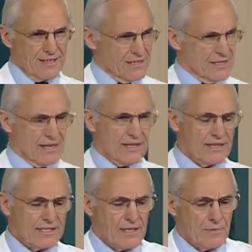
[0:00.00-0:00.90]
done on
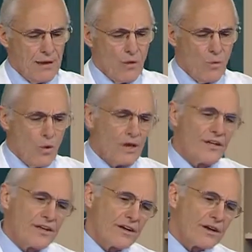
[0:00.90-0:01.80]
this. In about 1
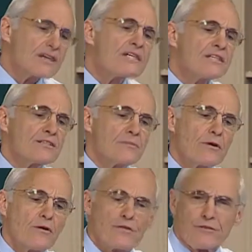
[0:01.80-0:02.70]
year, there's been
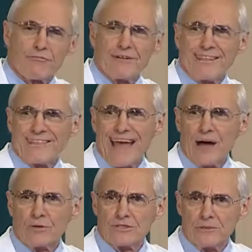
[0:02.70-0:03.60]
over
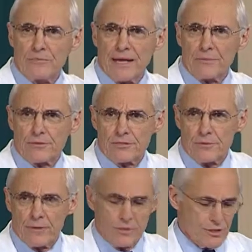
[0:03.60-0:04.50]
3,000 papers
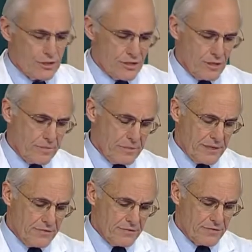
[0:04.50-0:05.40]
published just on
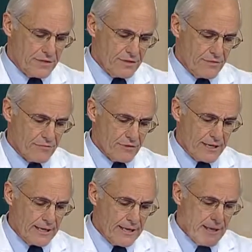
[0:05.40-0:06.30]
P53.